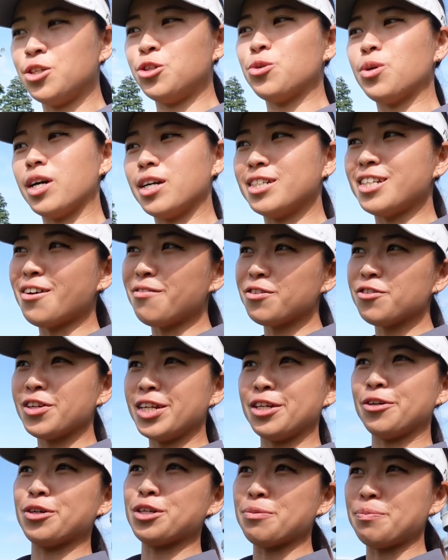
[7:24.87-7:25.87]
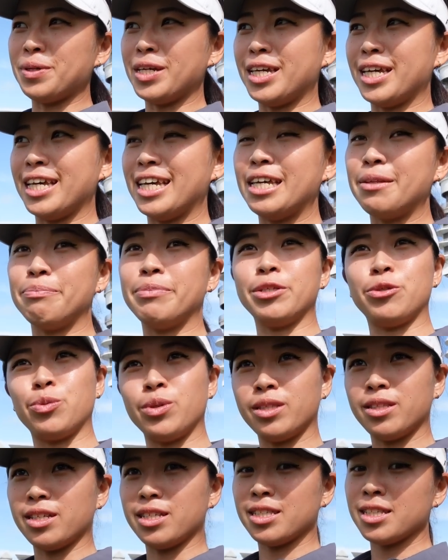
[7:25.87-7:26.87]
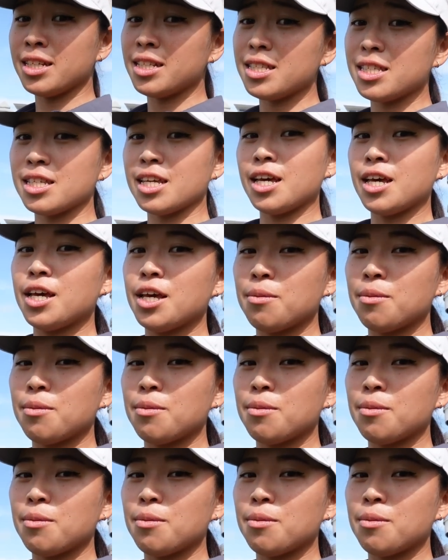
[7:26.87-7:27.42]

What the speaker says: you are never really going to be in between distance,